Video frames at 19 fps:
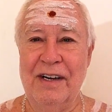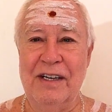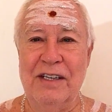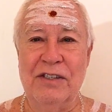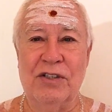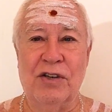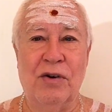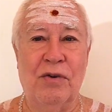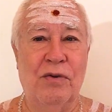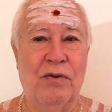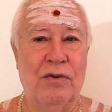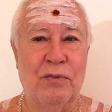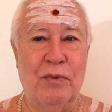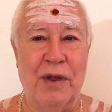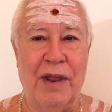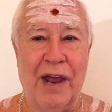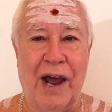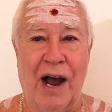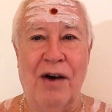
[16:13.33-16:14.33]
So
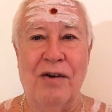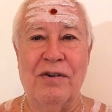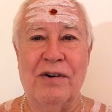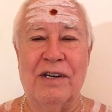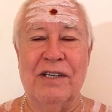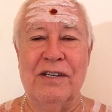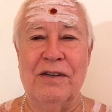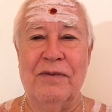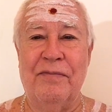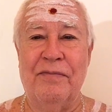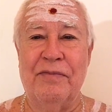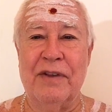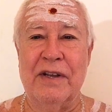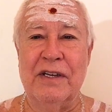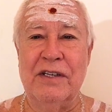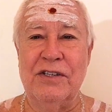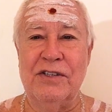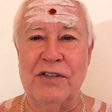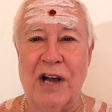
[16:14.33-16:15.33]
without
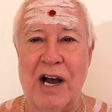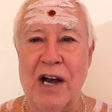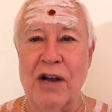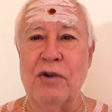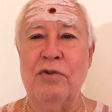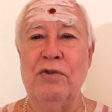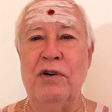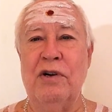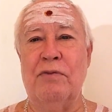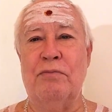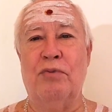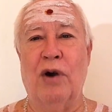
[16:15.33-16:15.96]
Saguna